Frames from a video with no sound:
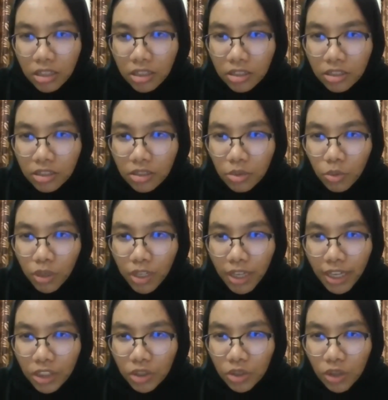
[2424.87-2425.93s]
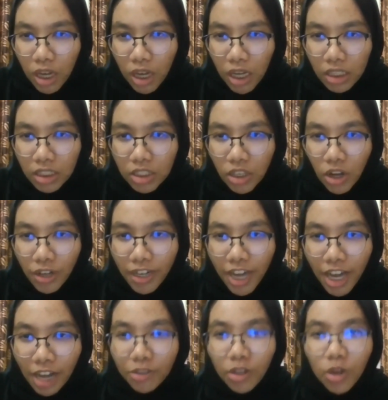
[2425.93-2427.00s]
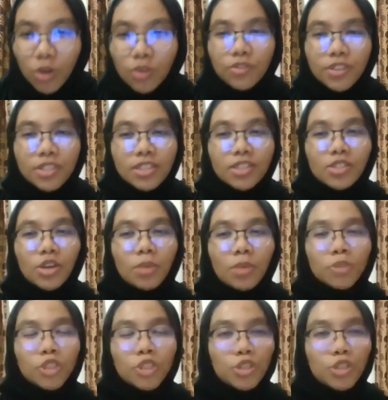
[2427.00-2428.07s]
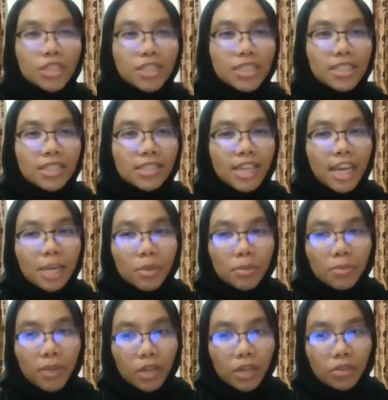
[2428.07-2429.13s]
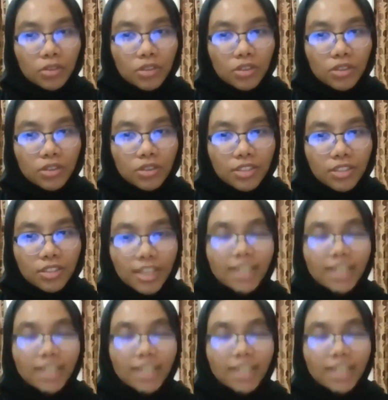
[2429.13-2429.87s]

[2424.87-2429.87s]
Would like to ask on how the overseas opportunities came about. Yes.